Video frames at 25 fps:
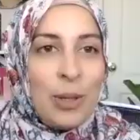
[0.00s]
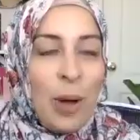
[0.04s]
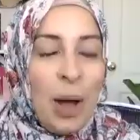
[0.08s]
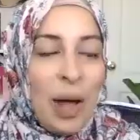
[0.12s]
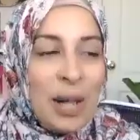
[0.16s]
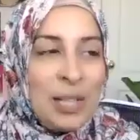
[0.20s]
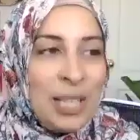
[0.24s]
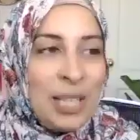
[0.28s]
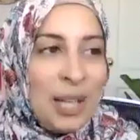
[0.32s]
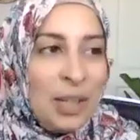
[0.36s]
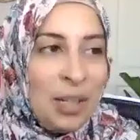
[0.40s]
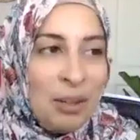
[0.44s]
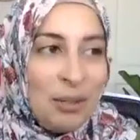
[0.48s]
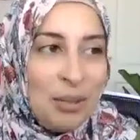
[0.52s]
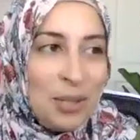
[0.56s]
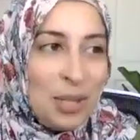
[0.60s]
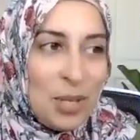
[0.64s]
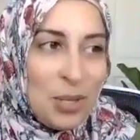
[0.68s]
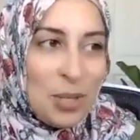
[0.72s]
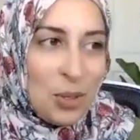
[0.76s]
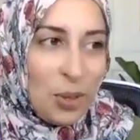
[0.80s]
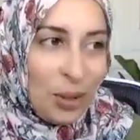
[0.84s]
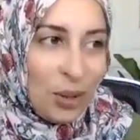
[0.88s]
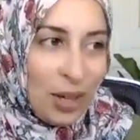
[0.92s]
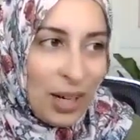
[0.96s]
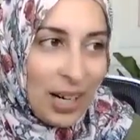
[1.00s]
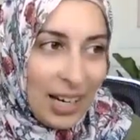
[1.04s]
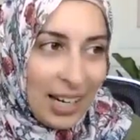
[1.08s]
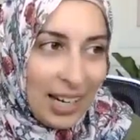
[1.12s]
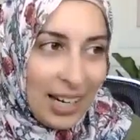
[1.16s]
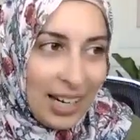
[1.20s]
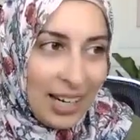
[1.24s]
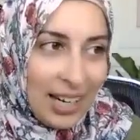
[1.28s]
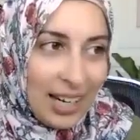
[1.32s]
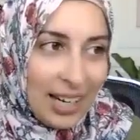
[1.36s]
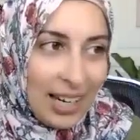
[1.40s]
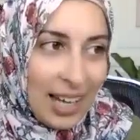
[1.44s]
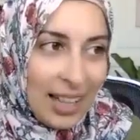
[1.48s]
So I'll tell you a
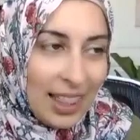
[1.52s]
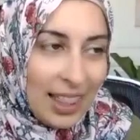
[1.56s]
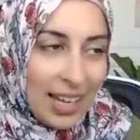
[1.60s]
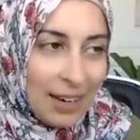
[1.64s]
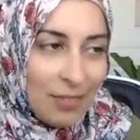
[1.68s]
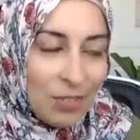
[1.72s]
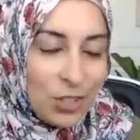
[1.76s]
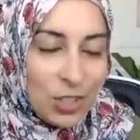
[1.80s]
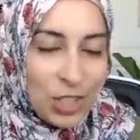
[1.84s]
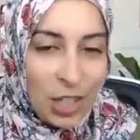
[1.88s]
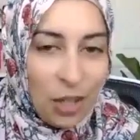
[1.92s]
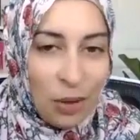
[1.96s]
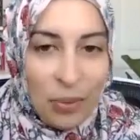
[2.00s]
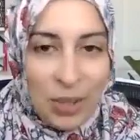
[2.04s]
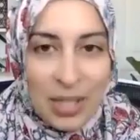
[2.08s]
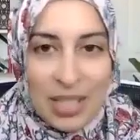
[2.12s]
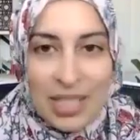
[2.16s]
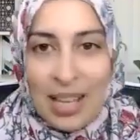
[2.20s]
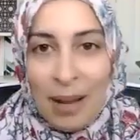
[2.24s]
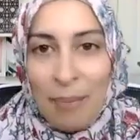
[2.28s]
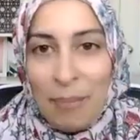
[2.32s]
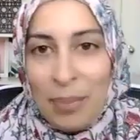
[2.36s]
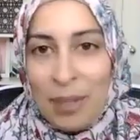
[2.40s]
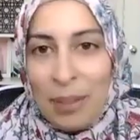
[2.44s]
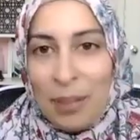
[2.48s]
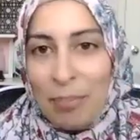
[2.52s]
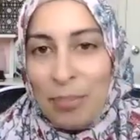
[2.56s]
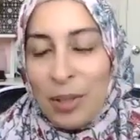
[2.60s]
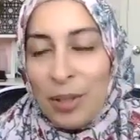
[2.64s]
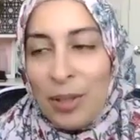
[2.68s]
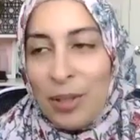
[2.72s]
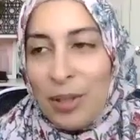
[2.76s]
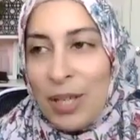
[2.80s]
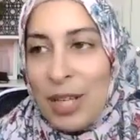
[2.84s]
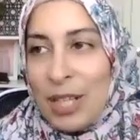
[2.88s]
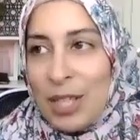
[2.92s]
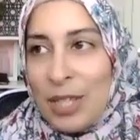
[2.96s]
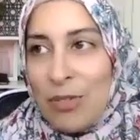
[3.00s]
story that I've shared with some
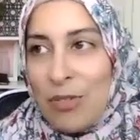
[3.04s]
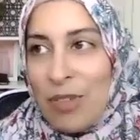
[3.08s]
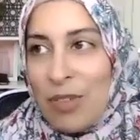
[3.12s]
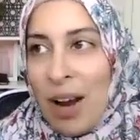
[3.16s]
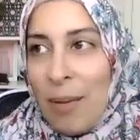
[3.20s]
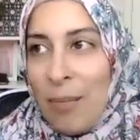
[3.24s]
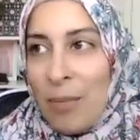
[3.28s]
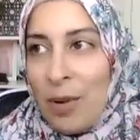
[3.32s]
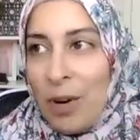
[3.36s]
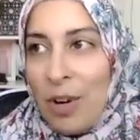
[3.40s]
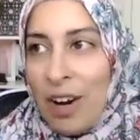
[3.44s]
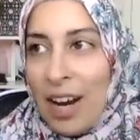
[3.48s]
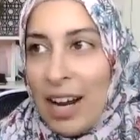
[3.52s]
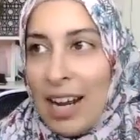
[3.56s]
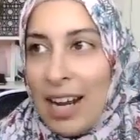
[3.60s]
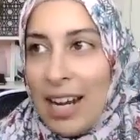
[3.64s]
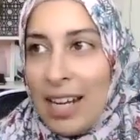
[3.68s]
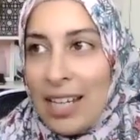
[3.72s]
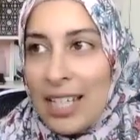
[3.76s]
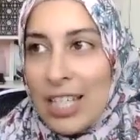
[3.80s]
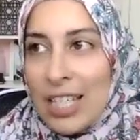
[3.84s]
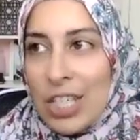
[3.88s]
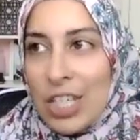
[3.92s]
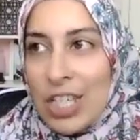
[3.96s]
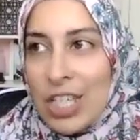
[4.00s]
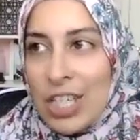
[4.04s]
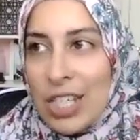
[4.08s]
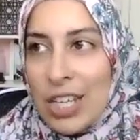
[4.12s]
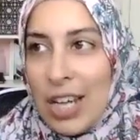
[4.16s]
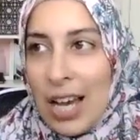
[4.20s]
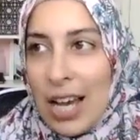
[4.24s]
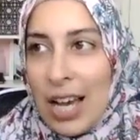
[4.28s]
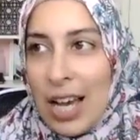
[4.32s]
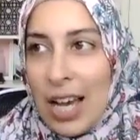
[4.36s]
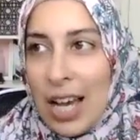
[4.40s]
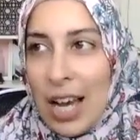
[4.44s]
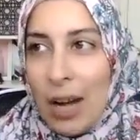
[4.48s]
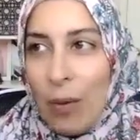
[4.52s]
people. It's from
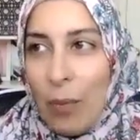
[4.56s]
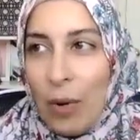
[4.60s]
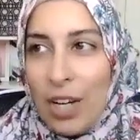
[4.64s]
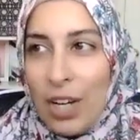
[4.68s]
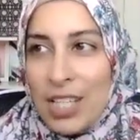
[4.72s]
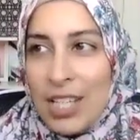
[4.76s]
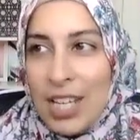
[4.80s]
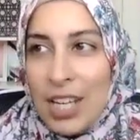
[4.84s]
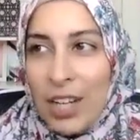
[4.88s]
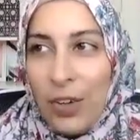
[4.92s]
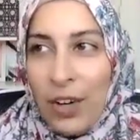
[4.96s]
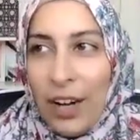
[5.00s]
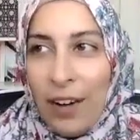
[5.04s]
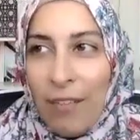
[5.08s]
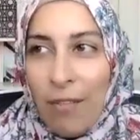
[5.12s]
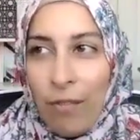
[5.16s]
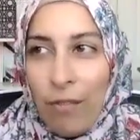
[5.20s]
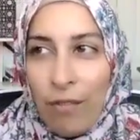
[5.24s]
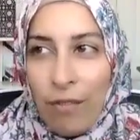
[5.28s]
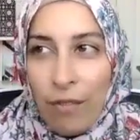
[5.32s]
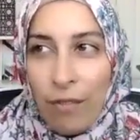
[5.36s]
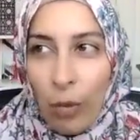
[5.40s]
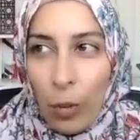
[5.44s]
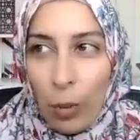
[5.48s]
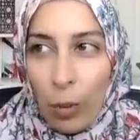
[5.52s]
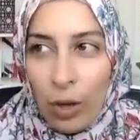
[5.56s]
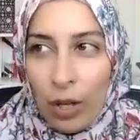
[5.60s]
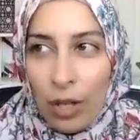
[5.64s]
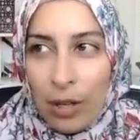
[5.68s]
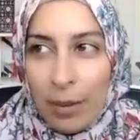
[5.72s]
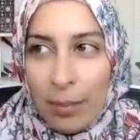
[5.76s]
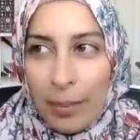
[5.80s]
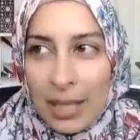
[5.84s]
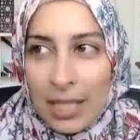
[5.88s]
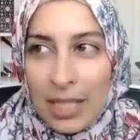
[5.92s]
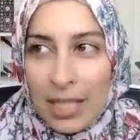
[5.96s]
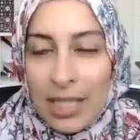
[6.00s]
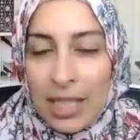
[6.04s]
I want to say grade
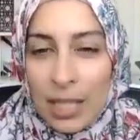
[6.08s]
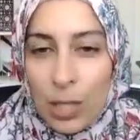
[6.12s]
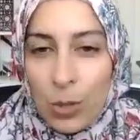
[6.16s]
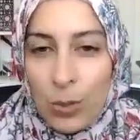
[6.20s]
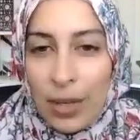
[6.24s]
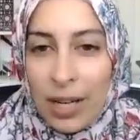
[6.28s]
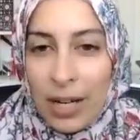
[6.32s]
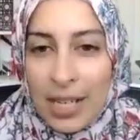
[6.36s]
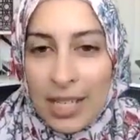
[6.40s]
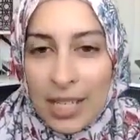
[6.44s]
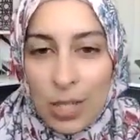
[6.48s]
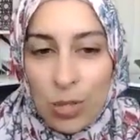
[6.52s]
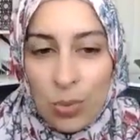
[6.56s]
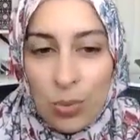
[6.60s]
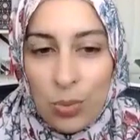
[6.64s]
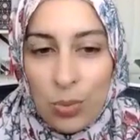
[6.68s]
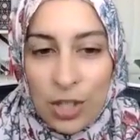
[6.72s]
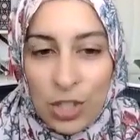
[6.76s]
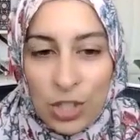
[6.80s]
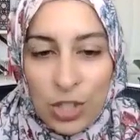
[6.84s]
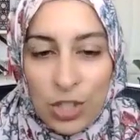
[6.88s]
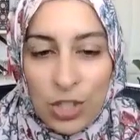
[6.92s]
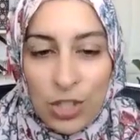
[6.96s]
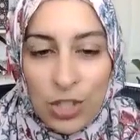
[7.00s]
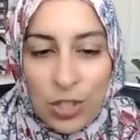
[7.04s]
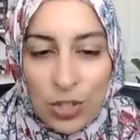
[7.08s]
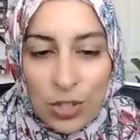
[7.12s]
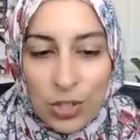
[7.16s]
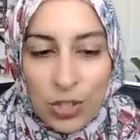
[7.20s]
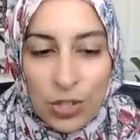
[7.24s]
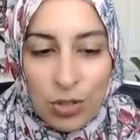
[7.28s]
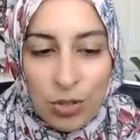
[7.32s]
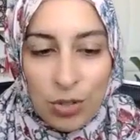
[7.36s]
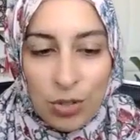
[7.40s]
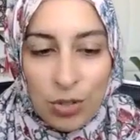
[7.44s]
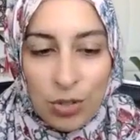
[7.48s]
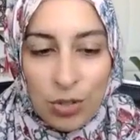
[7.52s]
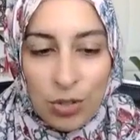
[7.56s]
4, because that's when I switched
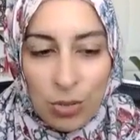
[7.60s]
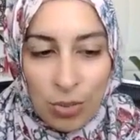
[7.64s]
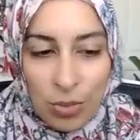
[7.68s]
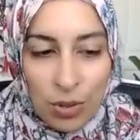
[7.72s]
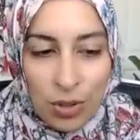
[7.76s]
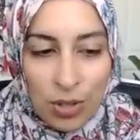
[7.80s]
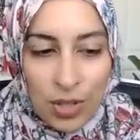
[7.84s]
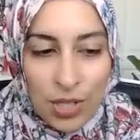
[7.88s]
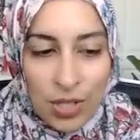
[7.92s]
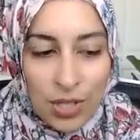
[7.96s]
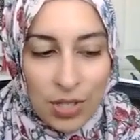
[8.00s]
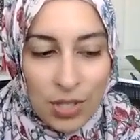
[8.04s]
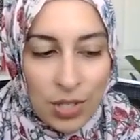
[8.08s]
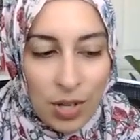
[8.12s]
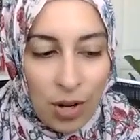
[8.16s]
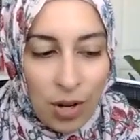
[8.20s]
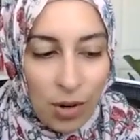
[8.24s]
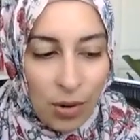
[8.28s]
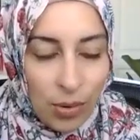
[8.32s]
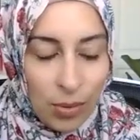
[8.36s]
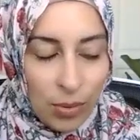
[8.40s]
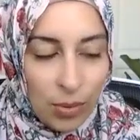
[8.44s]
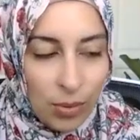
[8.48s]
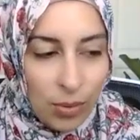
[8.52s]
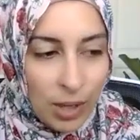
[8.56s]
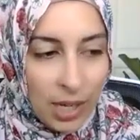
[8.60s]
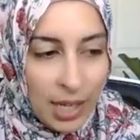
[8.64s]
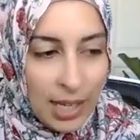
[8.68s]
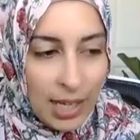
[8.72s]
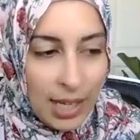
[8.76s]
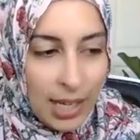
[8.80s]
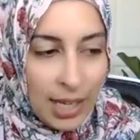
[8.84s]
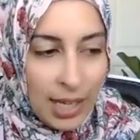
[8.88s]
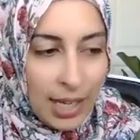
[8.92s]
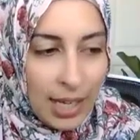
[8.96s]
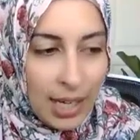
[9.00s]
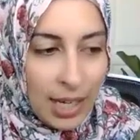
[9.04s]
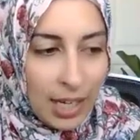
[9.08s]
schools. So
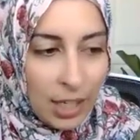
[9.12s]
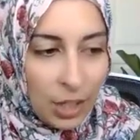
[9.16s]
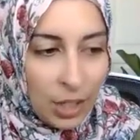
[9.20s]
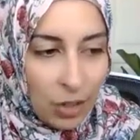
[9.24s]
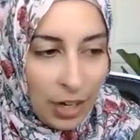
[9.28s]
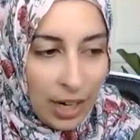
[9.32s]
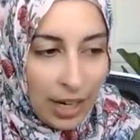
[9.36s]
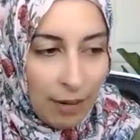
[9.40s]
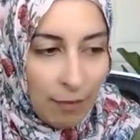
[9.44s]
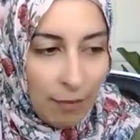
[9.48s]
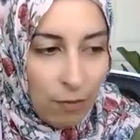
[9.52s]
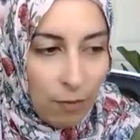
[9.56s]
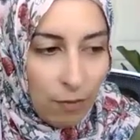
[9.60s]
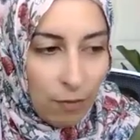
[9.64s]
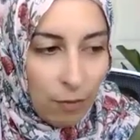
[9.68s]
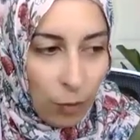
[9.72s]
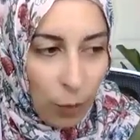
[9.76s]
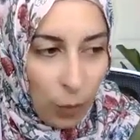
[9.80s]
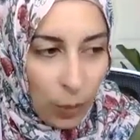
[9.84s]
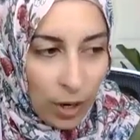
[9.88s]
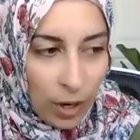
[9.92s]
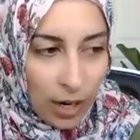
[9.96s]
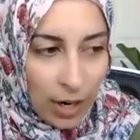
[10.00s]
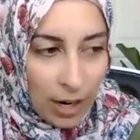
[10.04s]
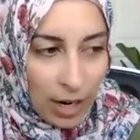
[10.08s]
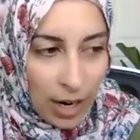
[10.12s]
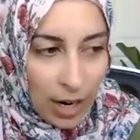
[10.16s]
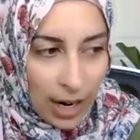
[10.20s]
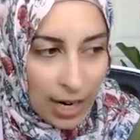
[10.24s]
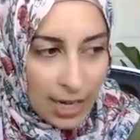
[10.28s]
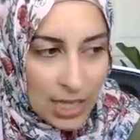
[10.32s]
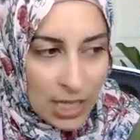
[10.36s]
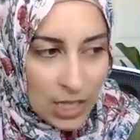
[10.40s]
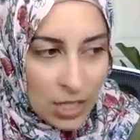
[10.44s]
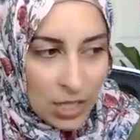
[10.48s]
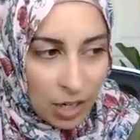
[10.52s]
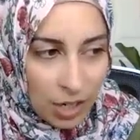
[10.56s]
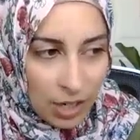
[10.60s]
in grade 4, I
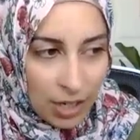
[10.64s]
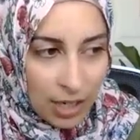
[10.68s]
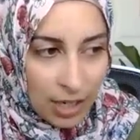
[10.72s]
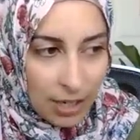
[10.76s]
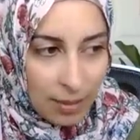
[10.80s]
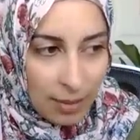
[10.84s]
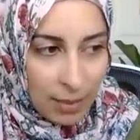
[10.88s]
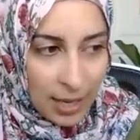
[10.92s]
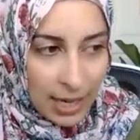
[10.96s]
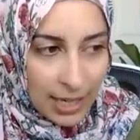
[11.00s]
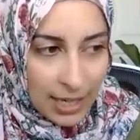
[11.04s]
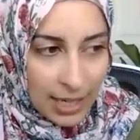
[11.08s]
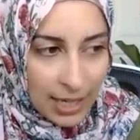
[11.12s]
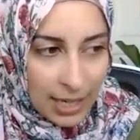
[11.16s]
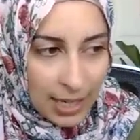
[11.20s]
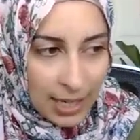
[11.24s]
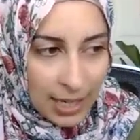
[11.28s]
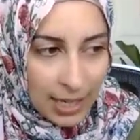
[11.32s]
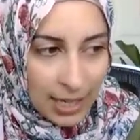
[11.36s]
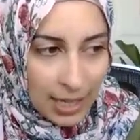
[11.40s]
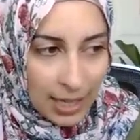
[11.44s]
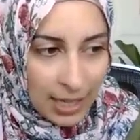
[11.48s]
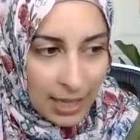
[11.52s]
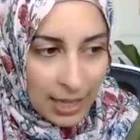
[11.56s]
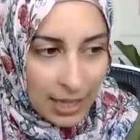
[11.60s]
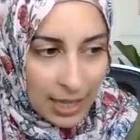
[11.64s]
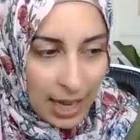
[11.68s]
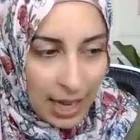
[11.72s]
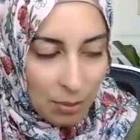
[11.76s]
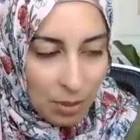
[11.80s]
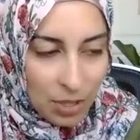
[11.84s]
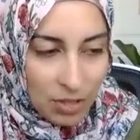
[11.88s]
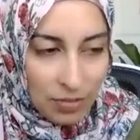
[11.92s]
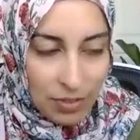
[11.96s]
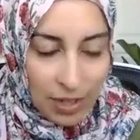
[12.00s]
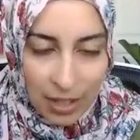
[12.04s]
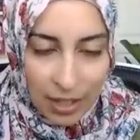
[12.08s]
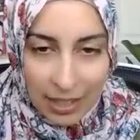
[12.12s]
started I
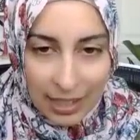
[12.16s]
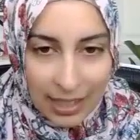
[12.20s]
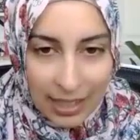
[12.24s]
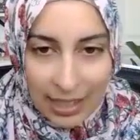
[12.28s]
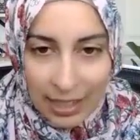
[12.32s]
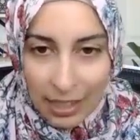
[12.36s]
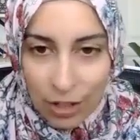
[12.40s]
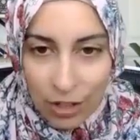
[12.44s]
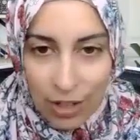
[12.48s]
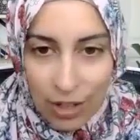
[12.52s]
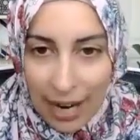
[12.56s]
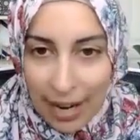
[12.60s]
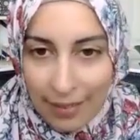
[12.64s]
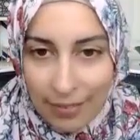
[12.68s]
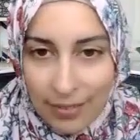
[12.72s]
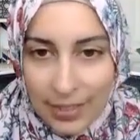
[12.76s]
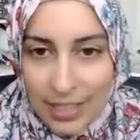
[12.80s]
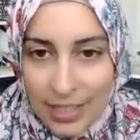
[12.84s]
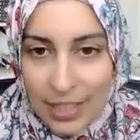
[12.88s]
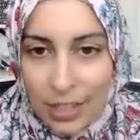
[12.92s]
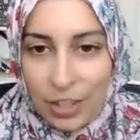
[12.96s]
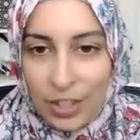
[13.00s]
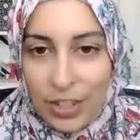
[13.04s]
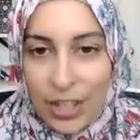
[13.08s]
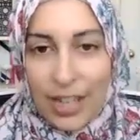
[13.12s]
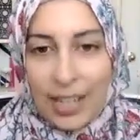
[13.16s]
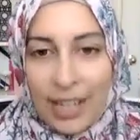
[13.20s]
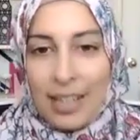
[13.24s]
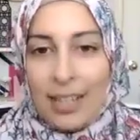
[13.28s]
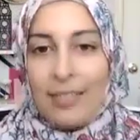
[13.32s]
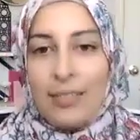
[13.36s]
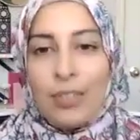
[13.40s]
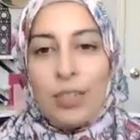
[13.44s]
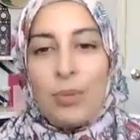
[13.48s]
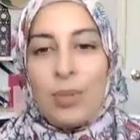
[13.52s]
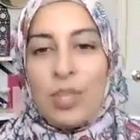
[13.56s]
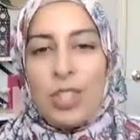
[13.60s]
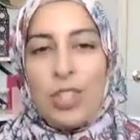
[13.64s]
was very crafty, creative.
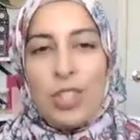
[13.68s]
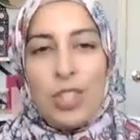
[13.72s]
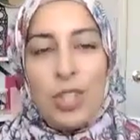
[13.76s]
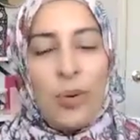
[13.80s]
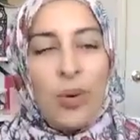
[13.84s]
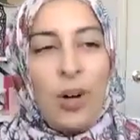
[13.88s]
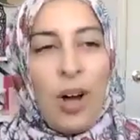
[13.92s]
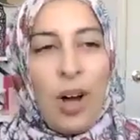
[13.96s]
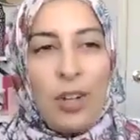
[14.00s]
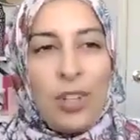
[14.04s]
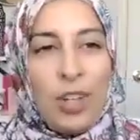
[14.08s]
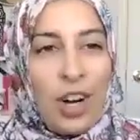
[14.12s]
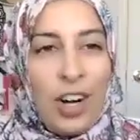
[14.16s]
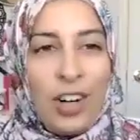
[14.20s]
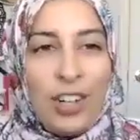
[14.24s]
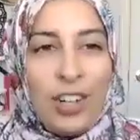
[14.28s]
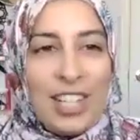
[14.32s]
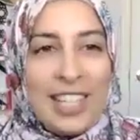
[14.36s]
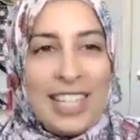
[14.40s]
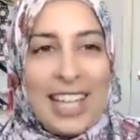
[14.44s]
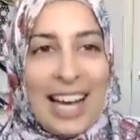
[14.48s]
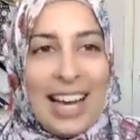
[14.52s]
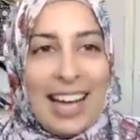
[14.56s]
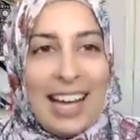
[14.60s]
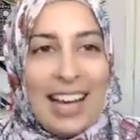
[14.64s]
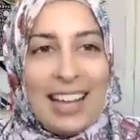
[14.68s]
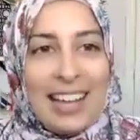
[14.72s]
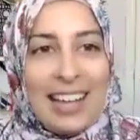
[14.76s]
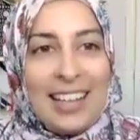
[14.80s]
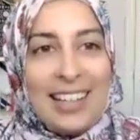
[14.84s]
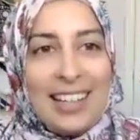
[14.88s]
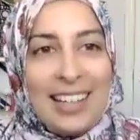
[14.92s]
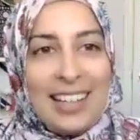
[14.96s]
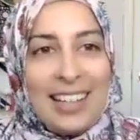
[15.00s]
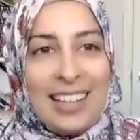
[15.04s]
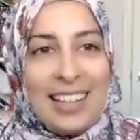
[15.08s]
There was a show called Art Attack